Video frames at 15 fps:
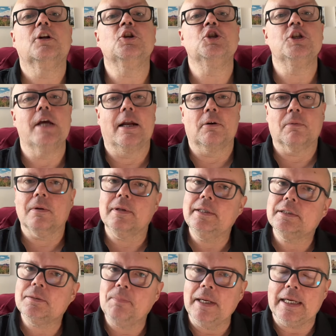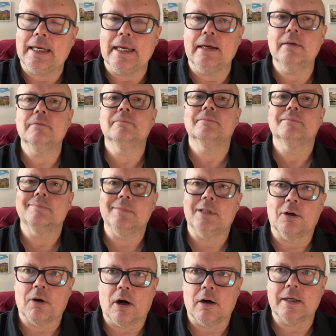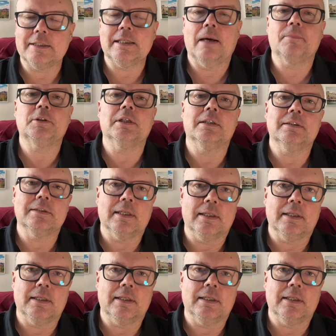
Generally speaking, there are exceptions,